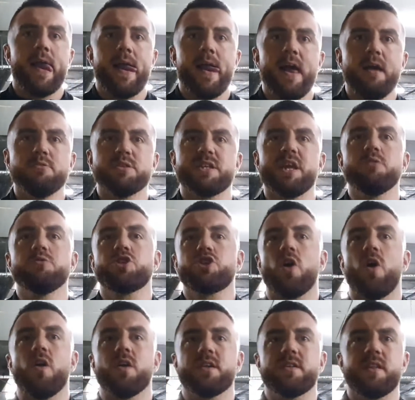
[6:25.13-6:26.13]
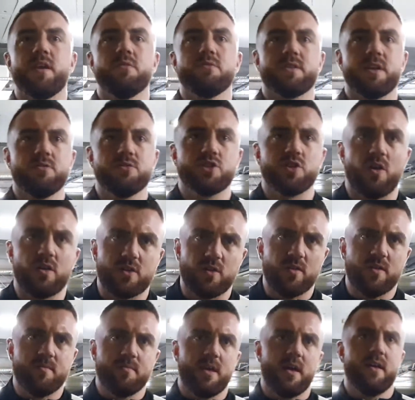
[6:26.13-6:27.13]
It was too short time,
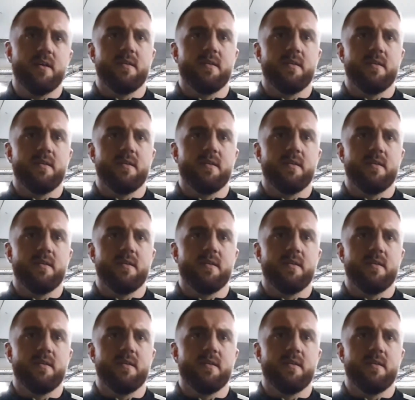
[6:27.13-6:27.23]
yeah.